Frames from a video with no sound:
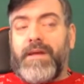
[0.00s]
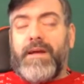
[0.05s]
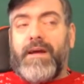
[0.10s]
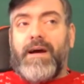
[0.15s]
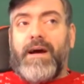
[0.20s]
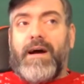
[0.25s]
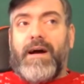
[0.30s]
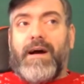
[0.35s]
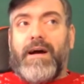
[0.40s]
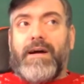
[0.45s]

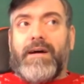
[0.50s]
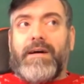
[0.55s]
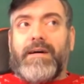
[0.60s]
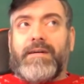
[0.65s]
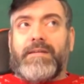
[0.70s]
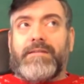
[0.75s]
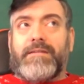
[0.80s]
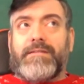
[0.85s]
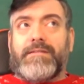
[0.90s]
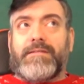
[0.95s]

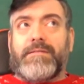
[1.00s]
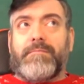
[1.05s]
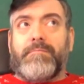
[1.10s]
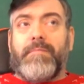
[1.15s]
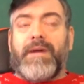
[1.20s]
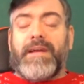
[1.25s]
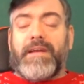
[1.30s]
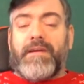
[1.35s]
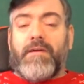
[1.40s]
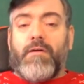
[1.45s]
and
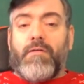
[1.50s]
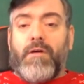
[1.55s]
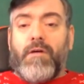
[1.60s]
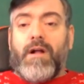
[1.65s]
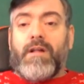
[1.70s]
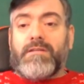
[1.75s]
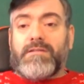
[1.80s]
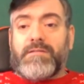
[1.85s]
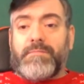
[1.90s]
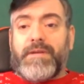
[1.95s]
my
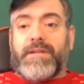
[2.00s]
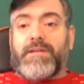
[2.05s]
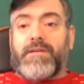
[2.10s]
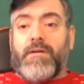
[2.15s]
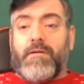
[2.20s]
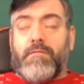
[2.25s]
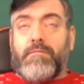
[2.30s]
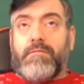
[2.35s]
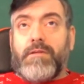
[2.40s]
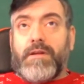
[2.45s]
ultimate
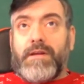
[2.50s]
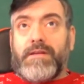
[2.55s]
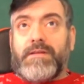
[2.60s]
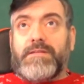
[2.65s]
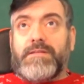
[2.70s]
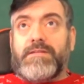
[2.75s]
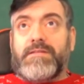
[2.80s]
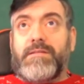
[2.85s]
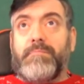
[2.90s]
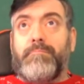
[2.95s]
goal is
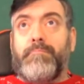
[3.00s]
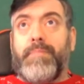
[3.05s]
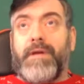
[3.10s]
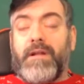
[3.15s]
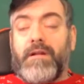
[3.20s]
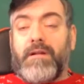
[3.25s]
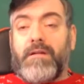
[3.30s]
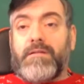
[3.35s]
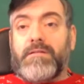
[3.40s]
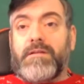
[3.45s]
to
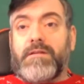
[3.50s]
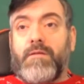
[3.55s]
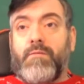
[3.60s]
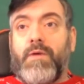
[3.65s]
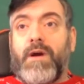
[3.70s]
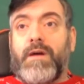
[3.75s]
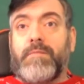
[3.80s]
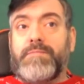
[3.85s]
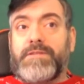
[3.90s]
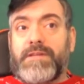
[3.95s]
build a
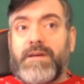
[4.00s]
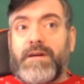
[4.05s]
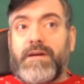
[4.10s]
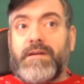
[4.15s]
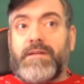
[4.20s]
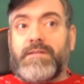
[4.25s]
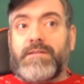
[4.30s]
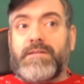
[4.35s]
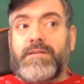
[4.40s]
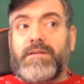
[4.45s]
website